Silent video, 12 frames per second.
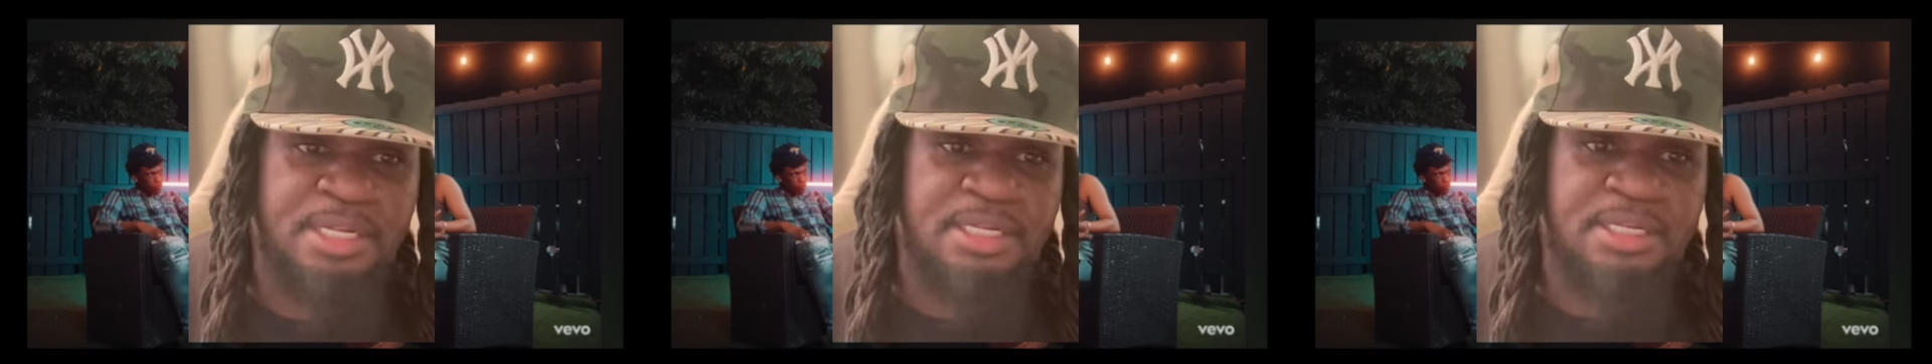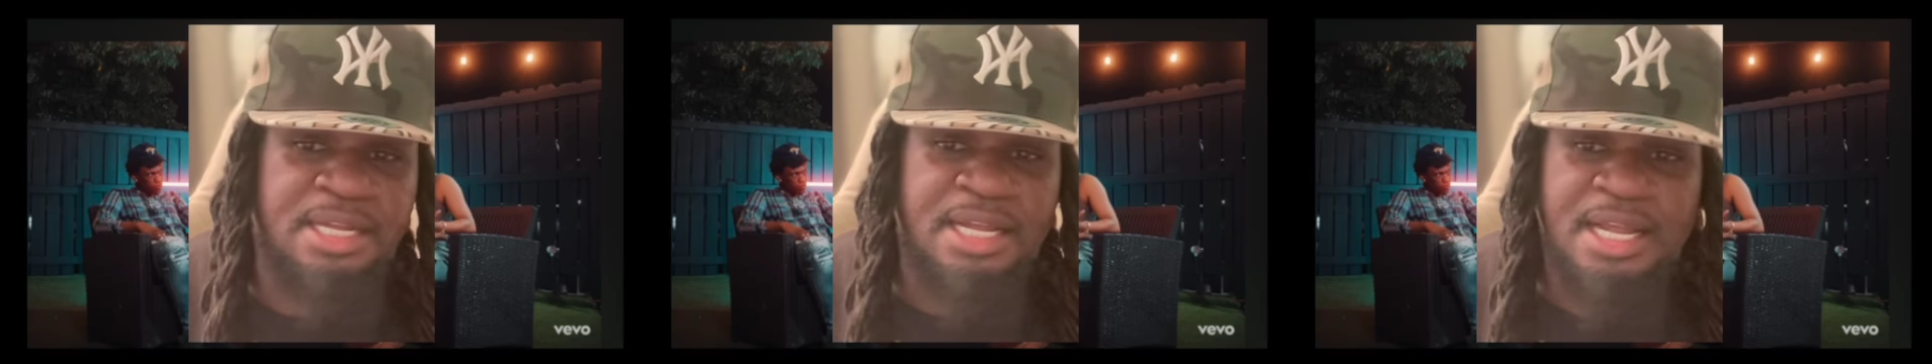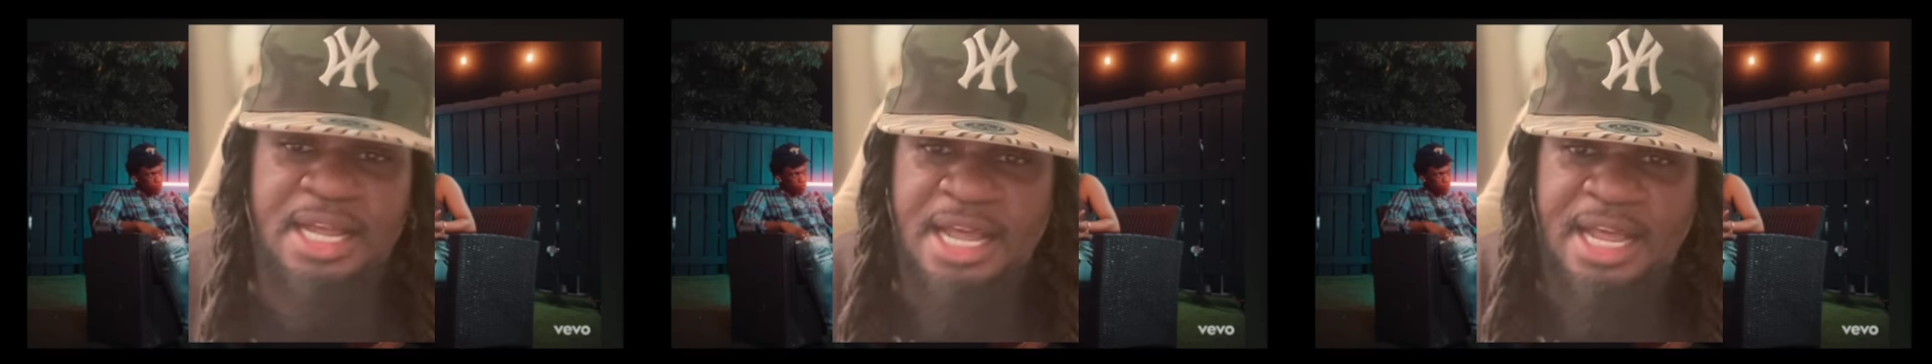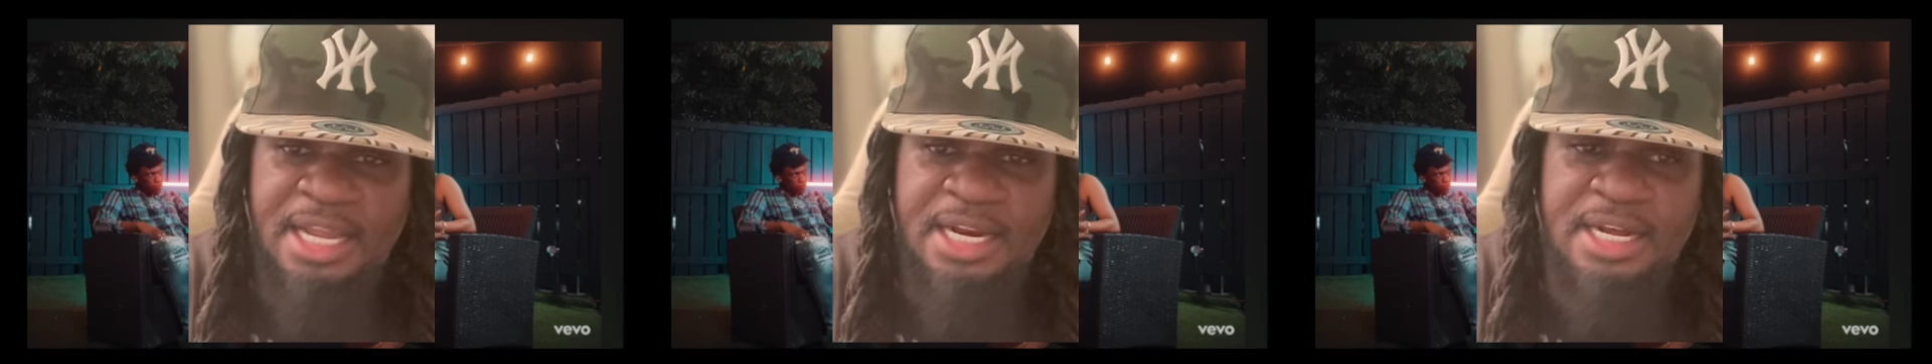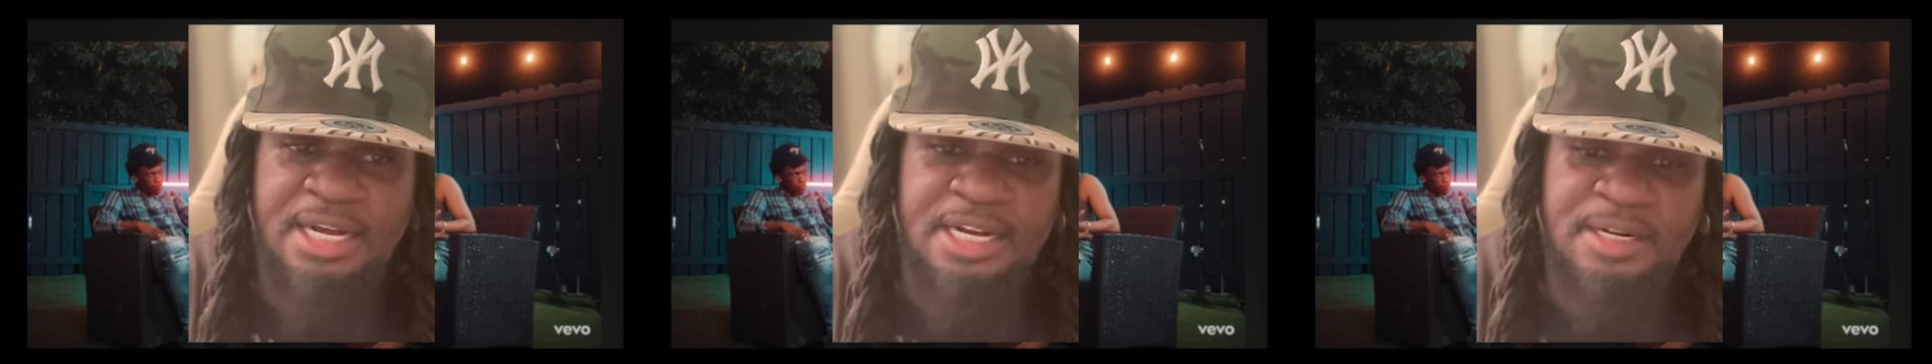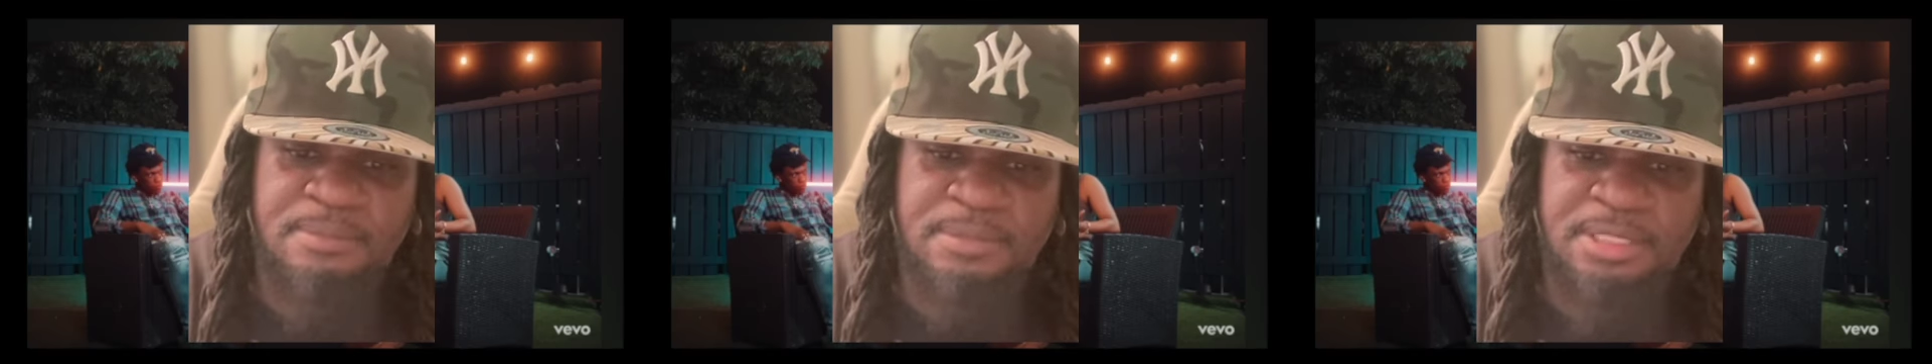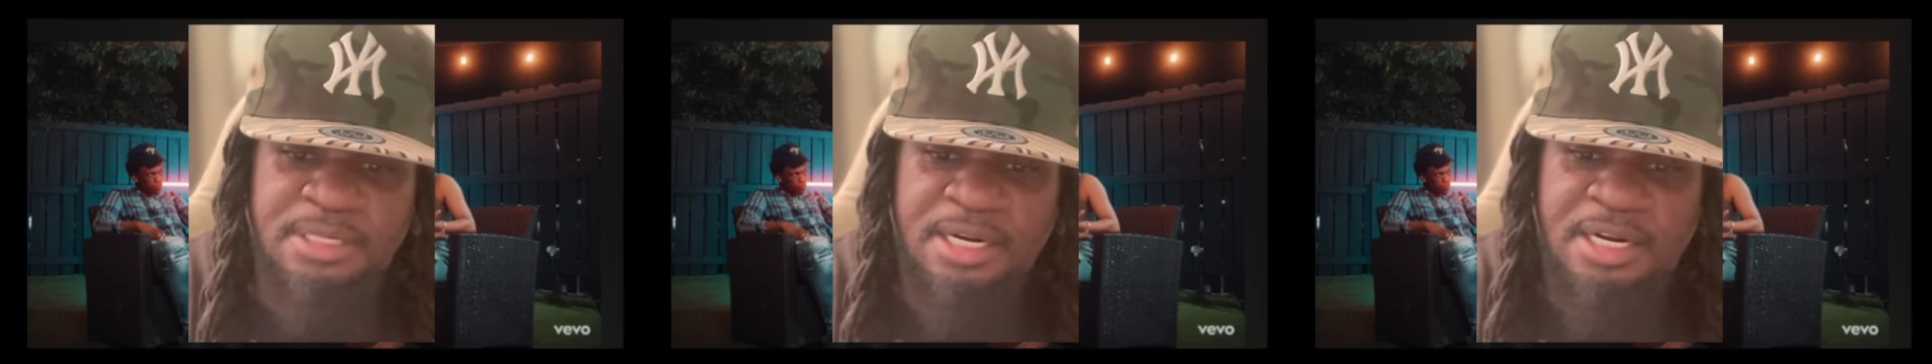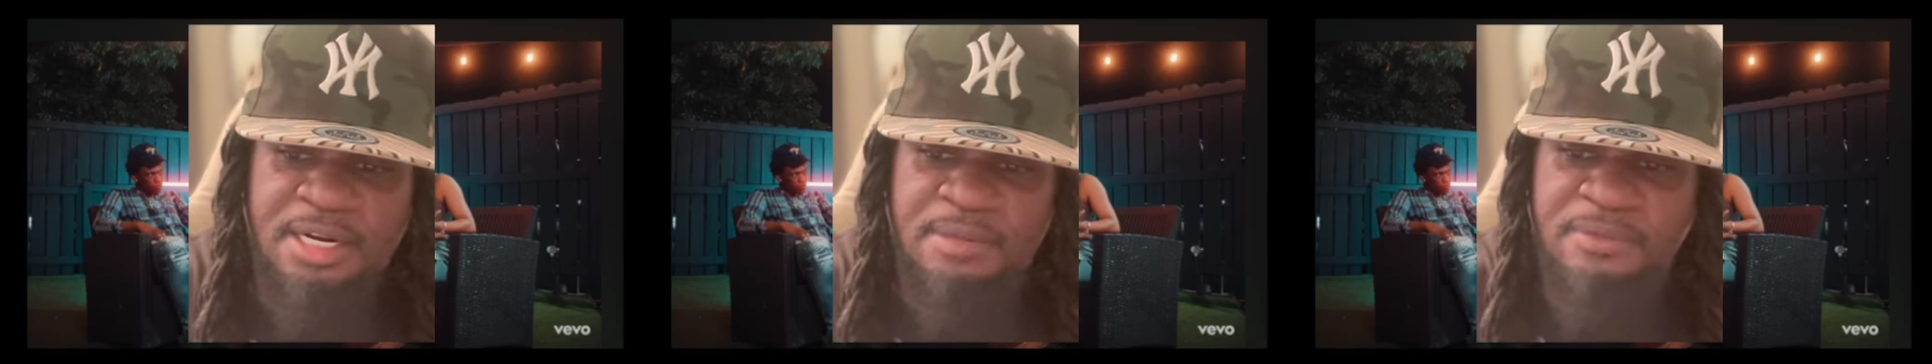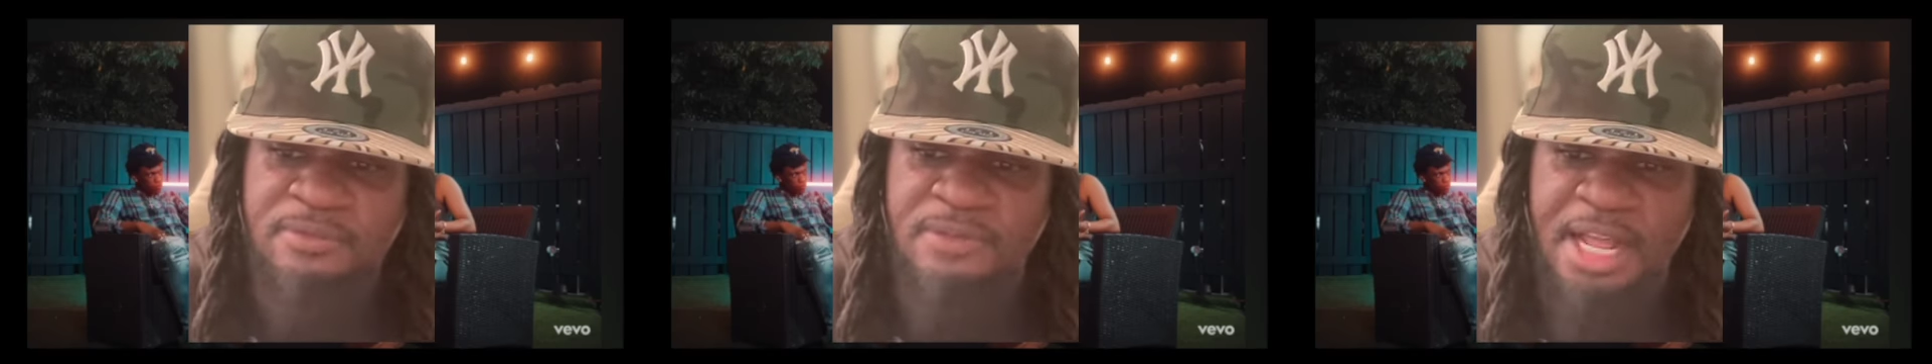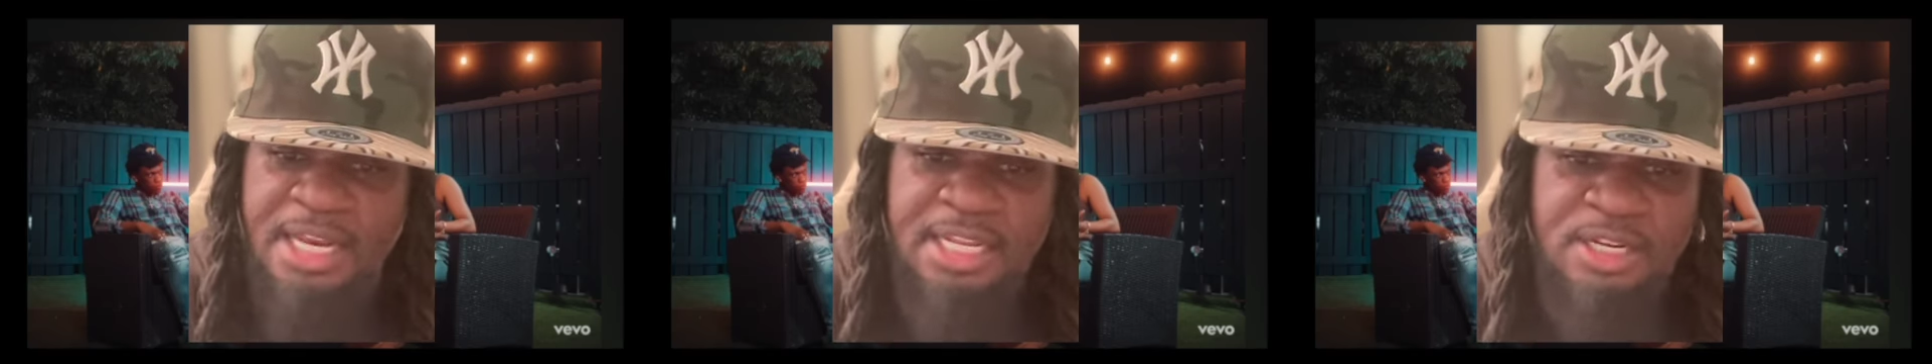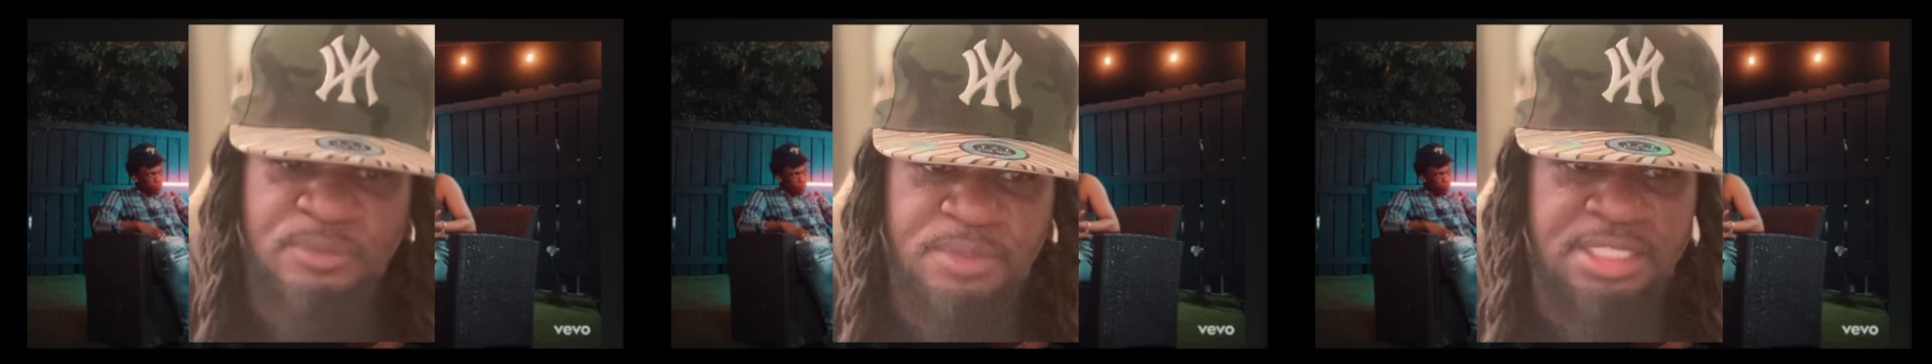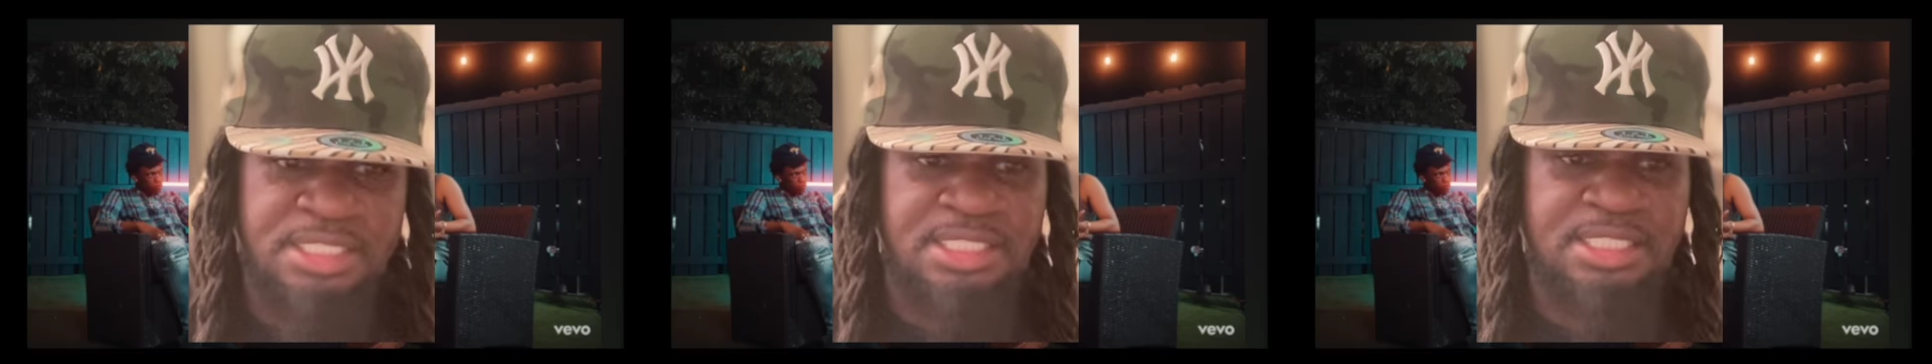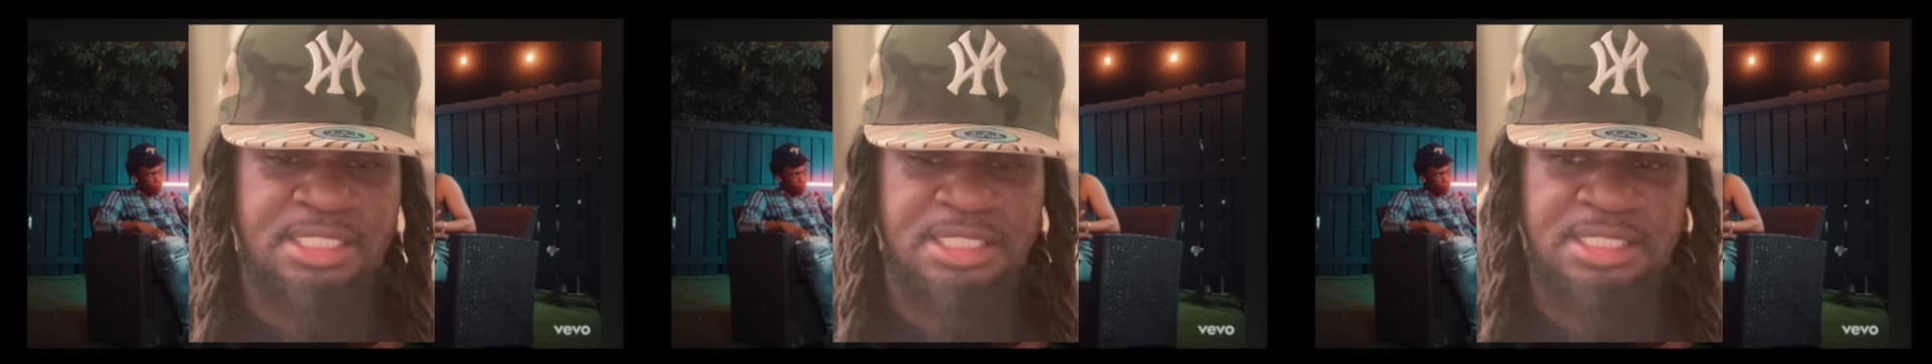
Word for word: And and um, um, Valiant was